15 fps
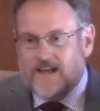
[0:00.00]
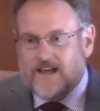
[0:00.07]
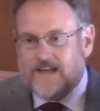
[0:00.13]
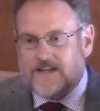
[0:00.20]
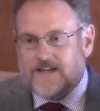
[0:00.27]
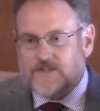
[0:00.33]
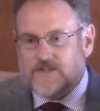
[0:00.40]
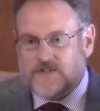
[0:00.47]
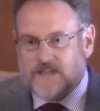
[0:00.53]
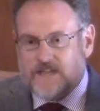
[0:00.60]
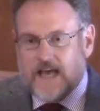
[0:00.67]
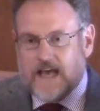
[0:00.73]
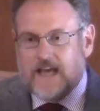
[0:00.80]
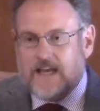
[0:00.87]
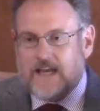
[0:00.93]
He is
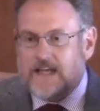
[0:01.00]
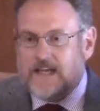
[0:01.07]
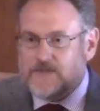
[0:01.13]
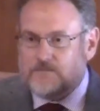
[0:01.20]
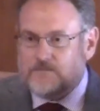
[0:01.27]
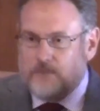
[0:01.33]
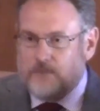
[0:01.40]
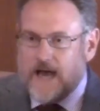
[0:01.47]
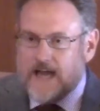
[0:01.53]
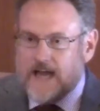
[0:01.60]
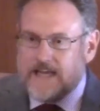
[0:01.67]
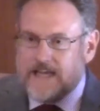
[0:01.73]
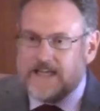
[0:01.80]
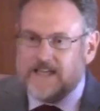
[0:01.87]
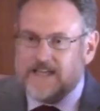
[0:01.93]
dead. His
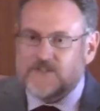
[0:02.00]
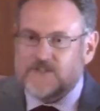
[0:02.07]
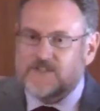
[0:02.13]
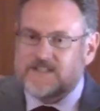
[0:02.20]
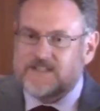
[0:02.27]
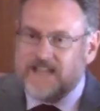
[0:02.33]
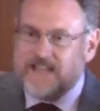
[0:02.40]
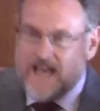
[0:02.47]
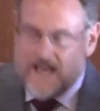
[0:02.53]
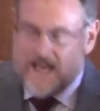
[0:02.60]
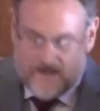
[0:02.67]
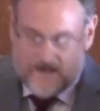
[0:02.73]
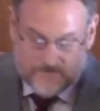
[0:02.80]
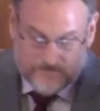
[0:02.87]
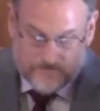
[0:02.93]
body is
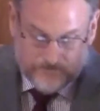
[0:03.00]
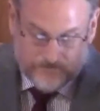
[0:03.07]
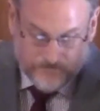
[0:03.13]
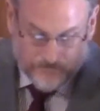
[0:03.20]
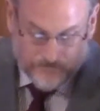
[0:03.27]
dead.